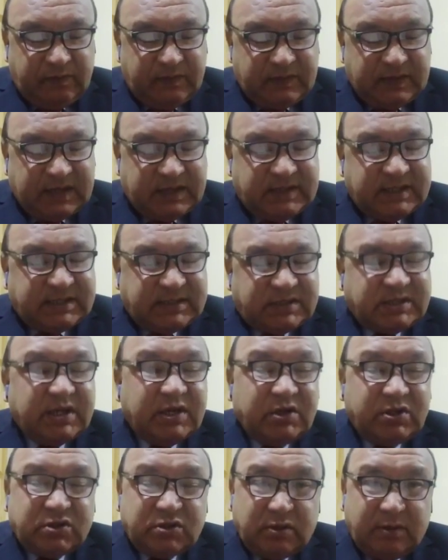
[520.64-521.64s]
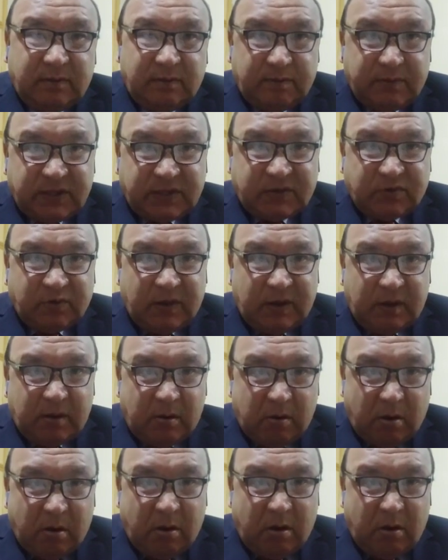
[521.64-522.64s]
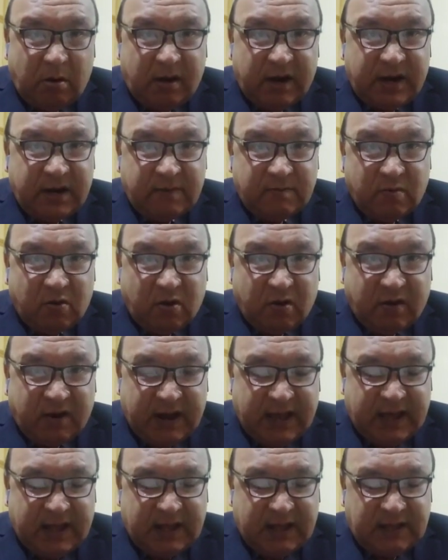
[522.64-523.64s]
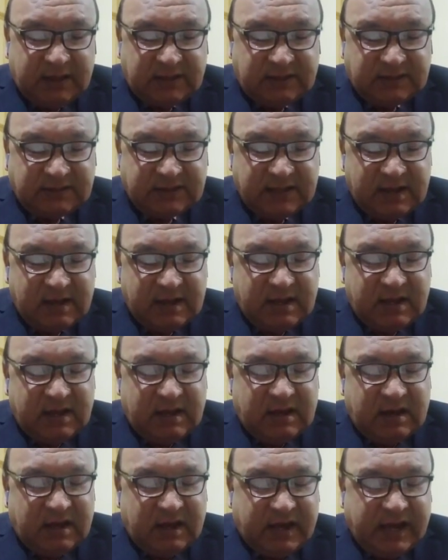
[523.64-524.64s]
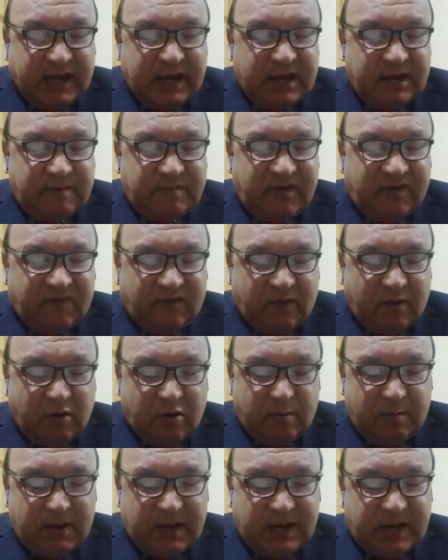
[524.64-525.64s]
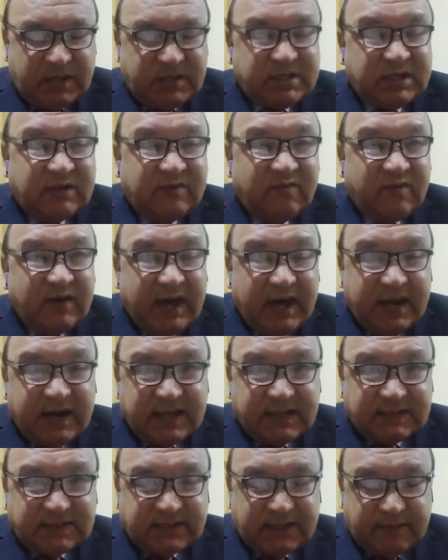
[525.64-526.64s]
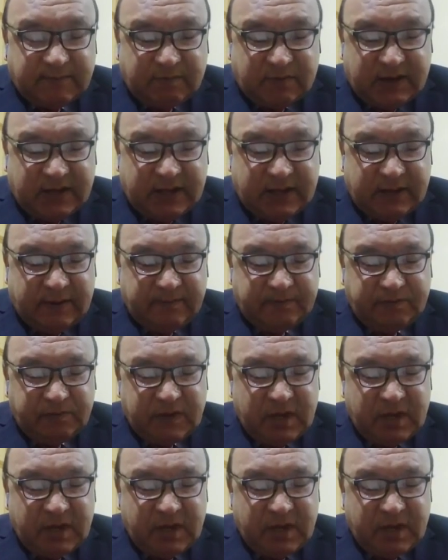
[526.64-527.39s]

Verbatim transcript: the distinction between law and morals can be formulated very simply.